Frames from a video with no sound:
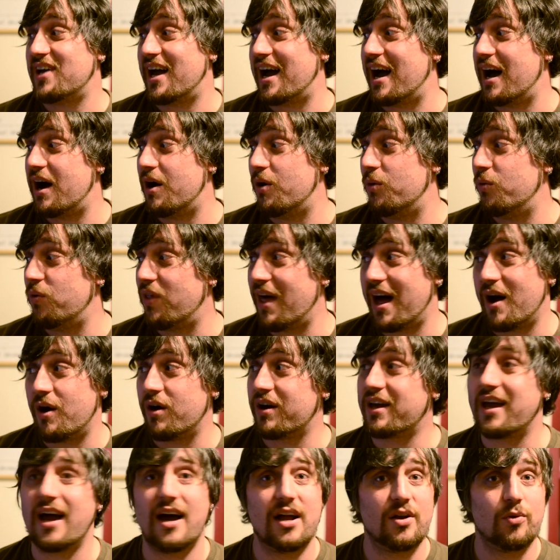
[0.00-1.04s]
how
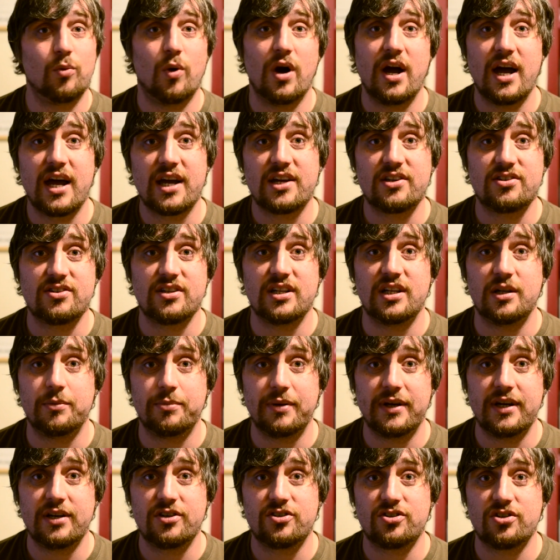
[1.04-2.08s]
that kind of works a little
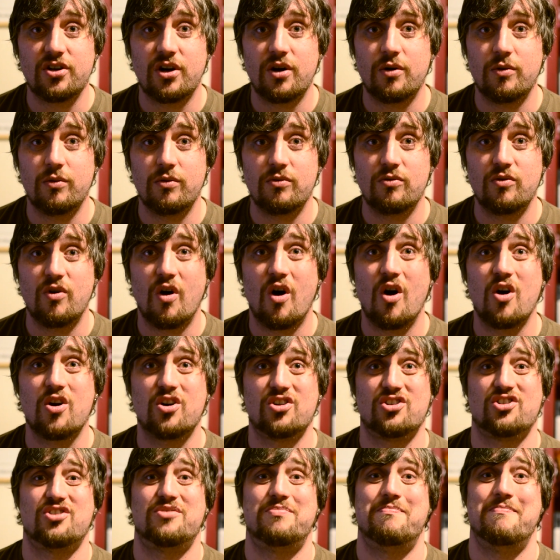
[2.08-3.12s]
bit. So
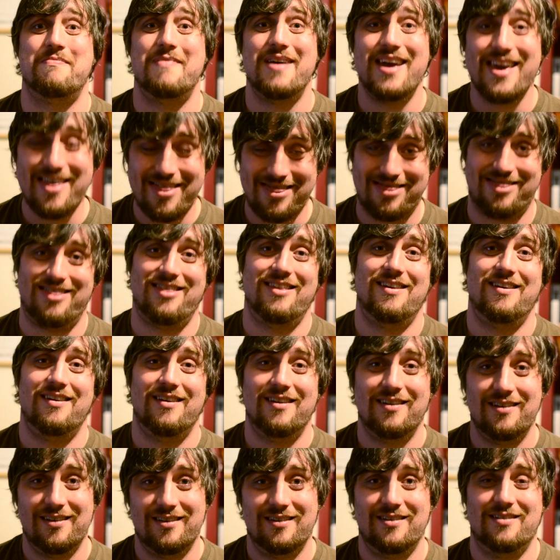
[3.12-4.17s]
Rocksmith,
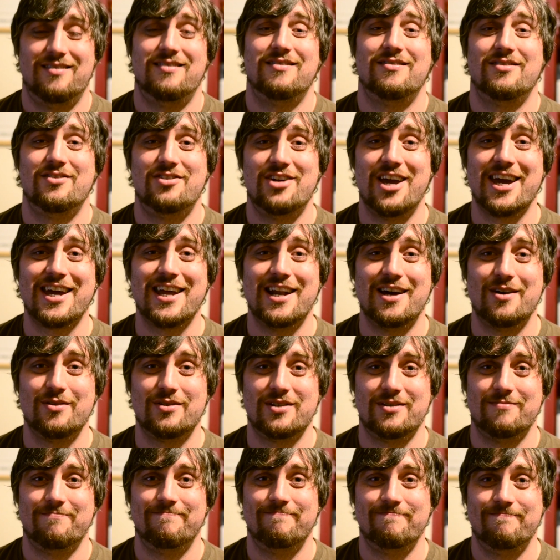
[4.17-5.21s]
check it out.